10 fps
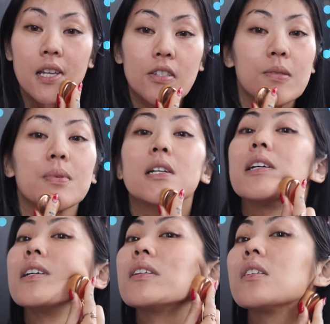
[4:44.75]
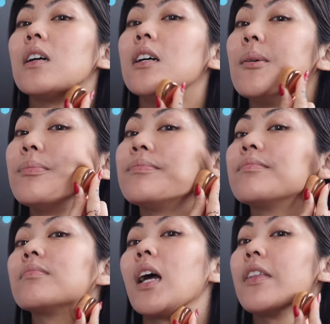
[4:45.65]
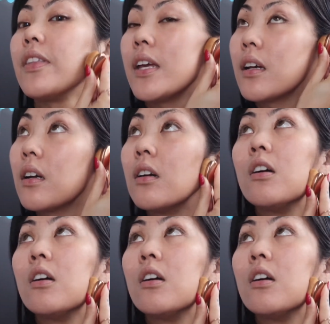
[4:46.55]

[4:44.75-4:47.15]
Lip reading: just because I think